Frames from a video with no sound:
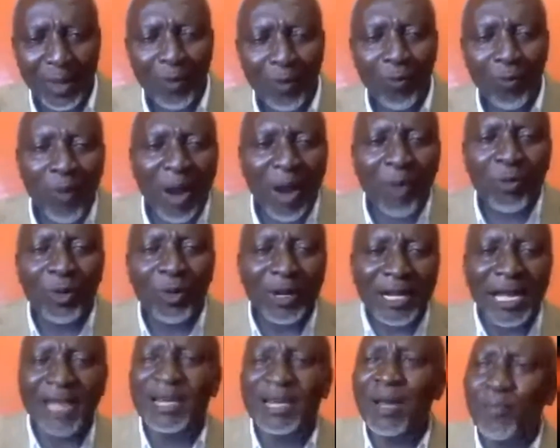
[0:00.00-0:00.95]
When will
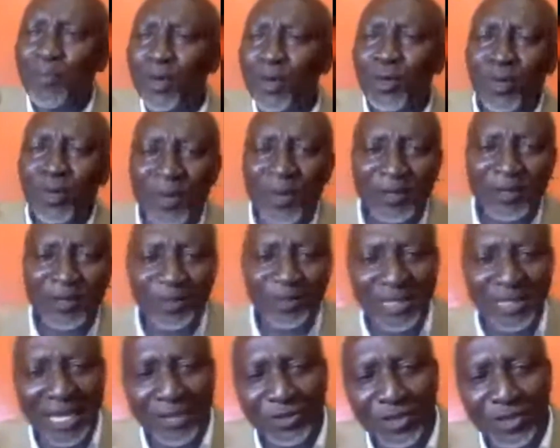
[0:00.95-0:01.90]
Ghana borrow money to
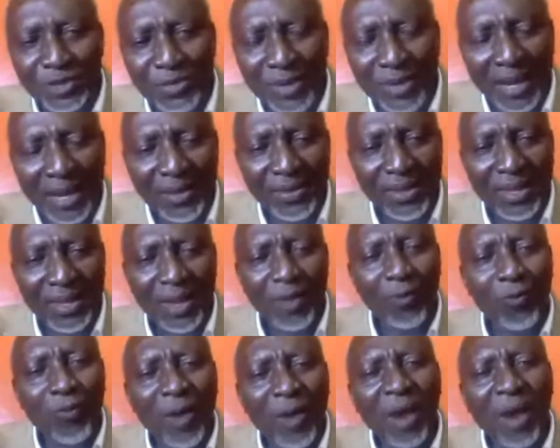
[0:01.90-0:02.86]
Nigeria?
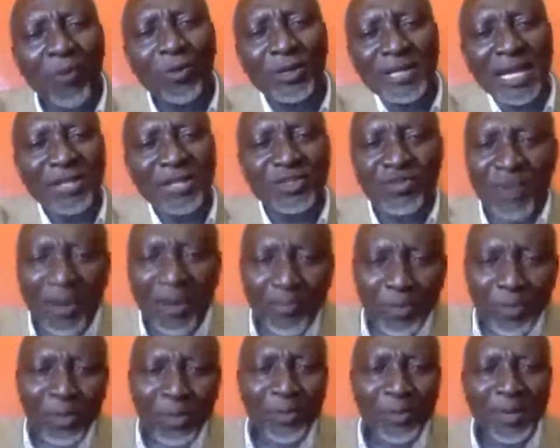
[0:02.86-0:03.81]
When will Nigeria
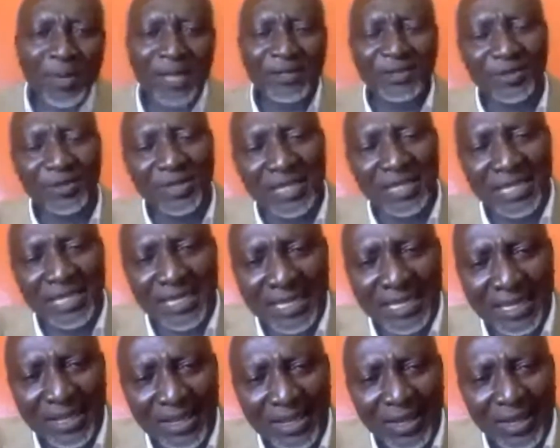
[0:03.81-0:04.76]
borrow money to Guinea?
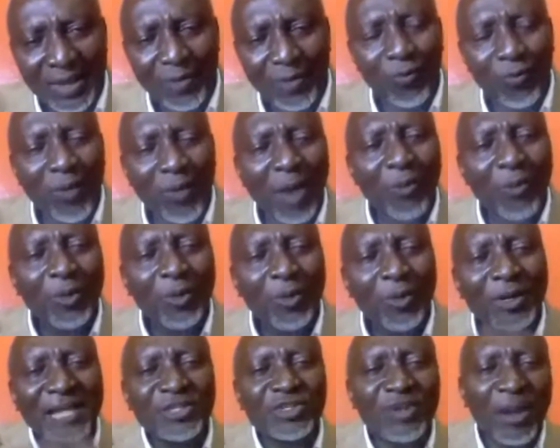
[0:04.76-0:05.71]
When will
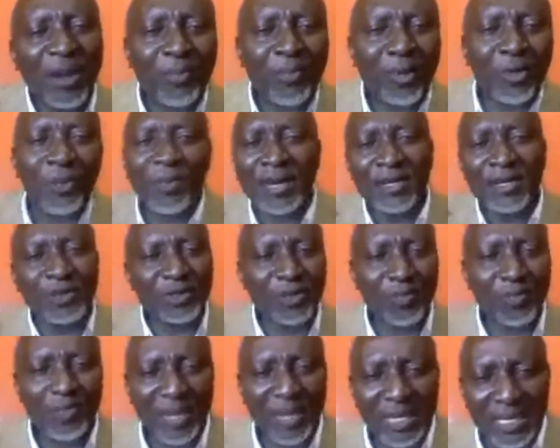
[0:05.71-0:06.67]
Nigeria borrow money
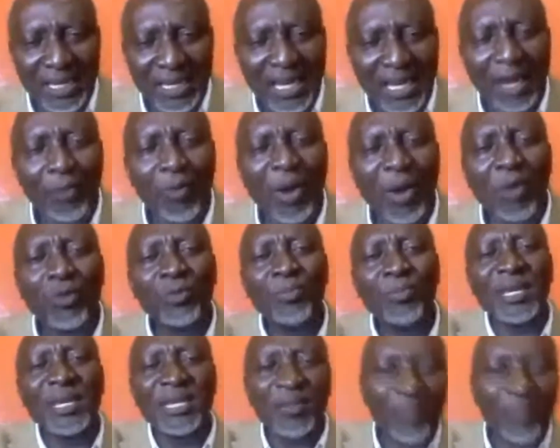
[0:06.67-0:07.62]
to Benin? And when will
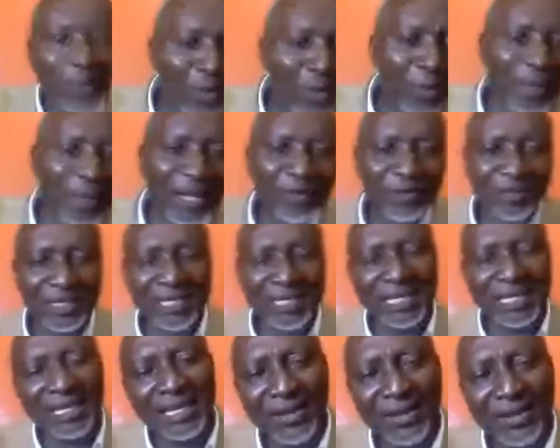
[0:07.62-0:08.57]
Benin borrow money to
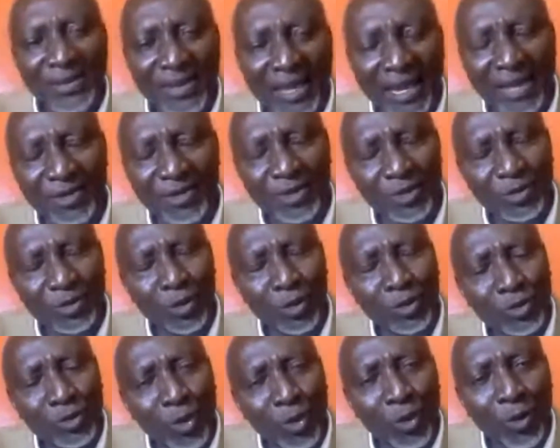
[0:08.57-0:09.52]
Guinea,
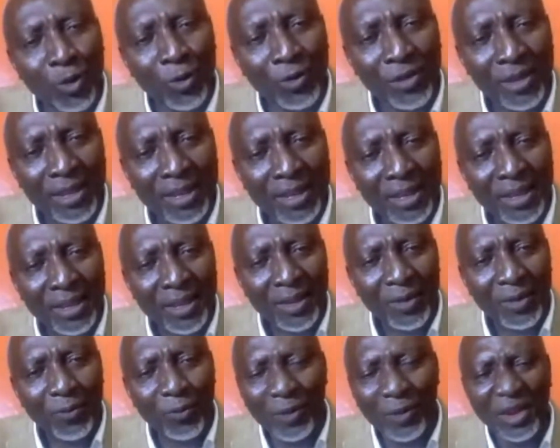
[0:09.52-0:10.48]
to Togo?
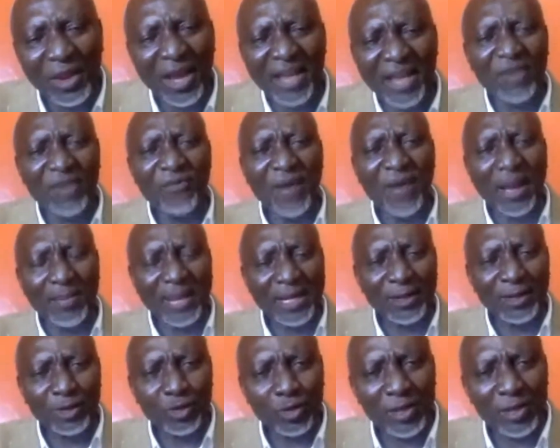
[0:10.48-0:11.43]
We don't give our
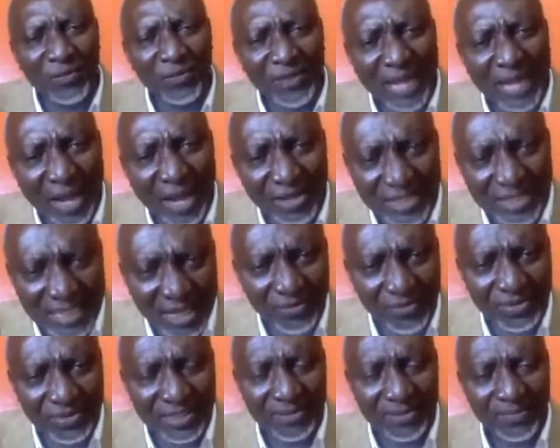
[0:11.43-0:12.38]
money to even
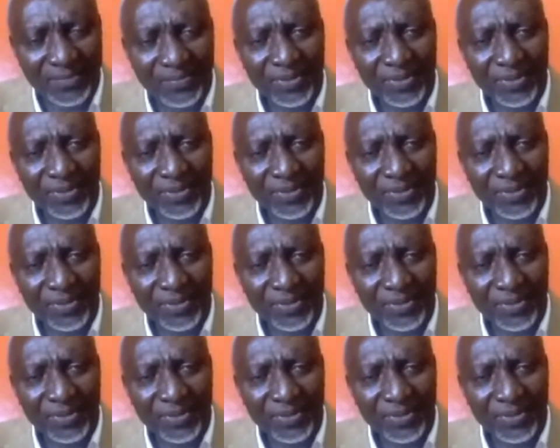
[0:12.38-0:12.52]
ourselves.